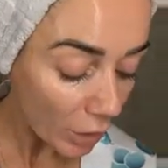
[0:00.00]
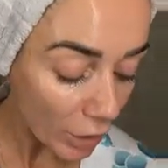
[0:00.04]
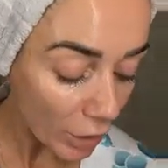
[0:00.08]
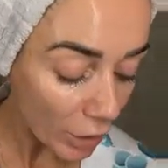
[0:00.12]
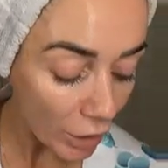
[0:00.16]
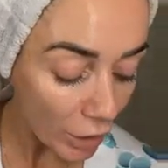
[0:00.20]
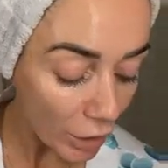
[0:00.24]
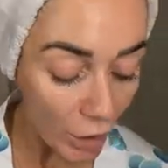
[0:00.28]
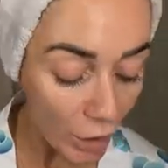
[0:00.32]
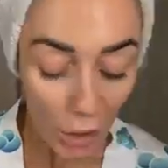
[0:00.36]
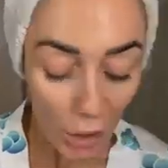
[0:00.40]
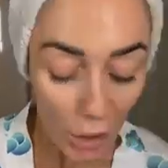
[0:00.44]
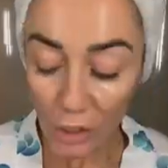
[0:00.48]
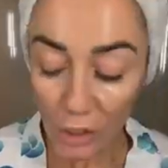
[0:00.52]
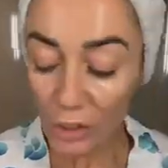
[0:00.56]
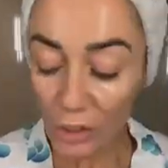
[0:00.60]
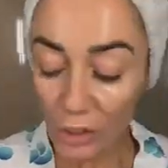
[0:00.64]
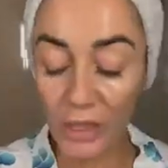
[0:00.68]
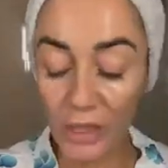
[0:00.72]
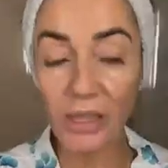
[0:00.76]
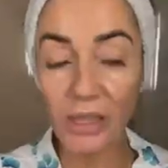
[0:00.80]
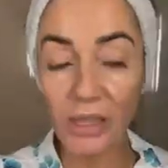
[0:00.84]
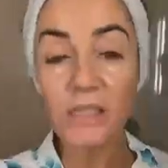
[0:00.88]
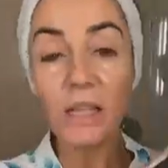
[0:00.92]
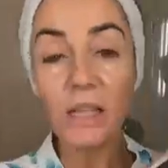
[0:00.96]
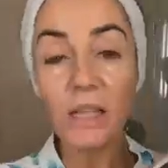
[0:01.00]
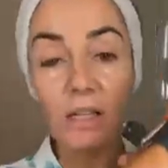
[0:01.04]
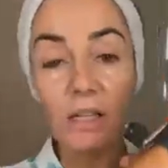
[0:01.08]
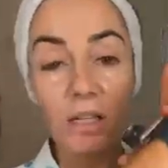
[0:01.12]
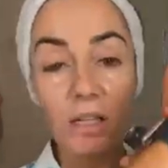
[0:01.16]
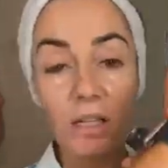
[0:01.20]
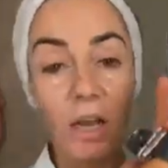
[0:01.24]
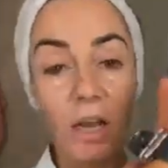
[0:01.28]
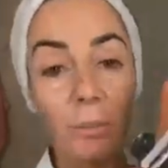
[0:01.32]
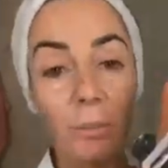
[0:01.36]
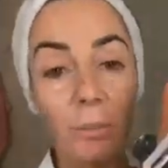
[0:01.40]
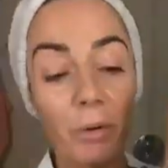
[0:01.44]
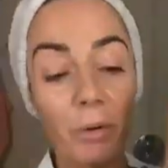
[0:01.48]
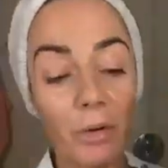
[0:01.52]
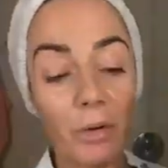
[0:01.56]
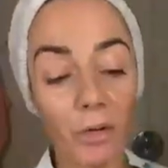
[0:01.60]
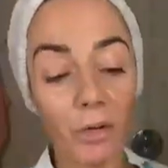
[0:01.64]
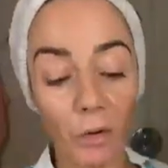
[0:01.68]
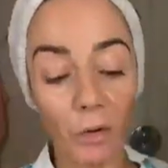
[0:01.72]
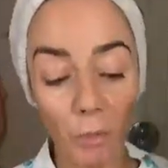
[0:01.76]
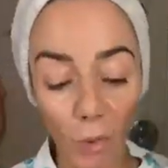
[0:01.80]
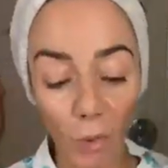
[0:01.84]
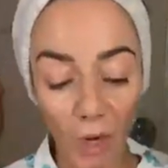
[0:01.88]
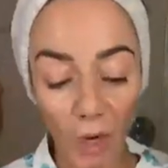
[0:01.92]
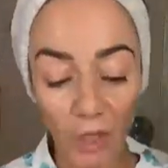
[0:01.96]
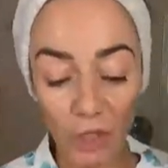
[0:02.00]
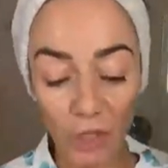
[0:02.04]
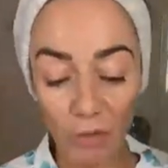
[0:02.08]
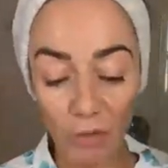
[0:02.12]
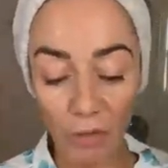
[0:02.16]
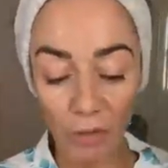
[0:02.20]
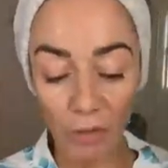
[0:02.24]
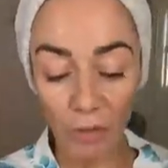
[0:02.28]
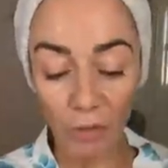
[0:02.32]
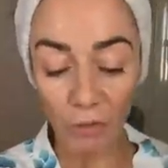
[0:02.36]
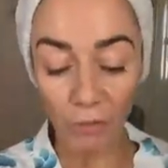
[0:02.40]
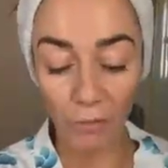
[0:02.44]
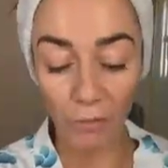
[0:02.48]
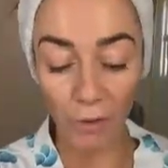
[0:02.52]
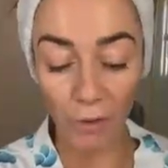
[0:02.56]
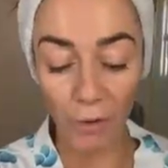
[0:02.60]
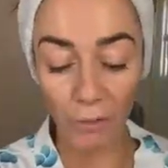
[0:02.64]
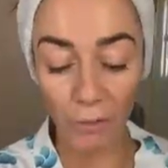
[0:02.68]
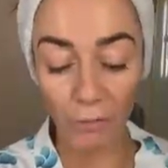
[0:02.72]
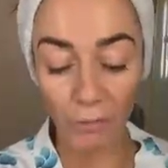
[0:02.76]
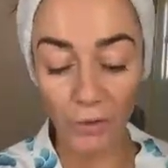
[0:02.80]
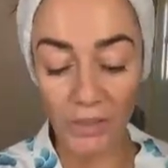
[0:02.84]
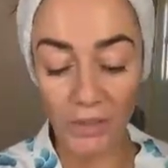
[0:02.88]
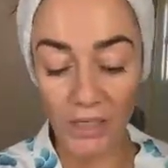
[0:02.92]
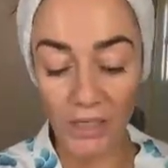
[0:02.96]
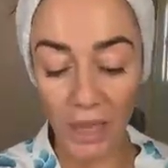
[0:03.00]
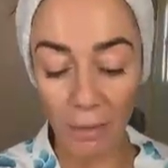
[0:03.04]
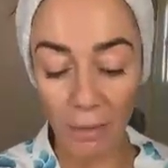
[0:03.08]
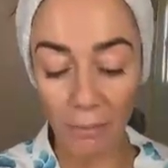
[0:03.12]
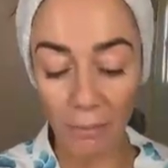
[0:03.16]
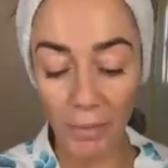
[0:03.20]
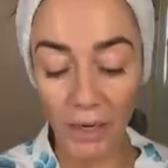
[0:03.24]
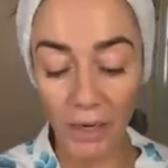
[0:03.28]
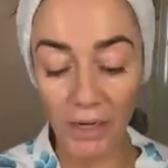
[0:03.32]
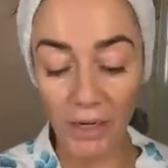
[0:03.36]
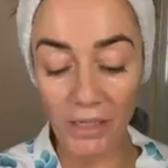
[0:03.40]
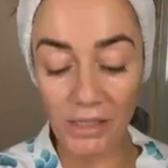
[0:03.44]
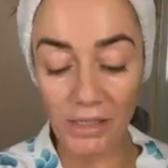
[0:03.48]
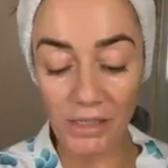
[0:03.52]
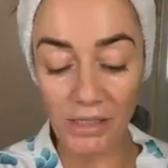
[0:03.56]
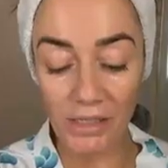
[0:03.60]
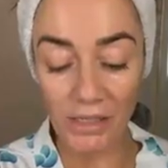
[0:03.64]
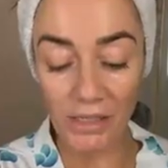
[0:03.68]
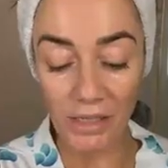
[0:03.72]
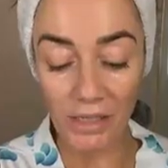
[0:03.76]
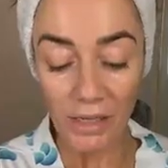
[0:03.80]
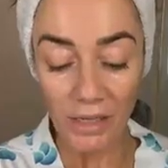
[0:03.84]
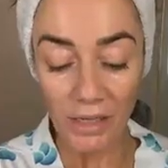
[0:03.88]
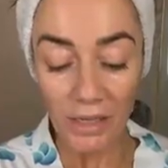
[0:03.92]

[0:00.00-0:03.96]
So you can set a timer on your watch or on your phone for 10 minutes.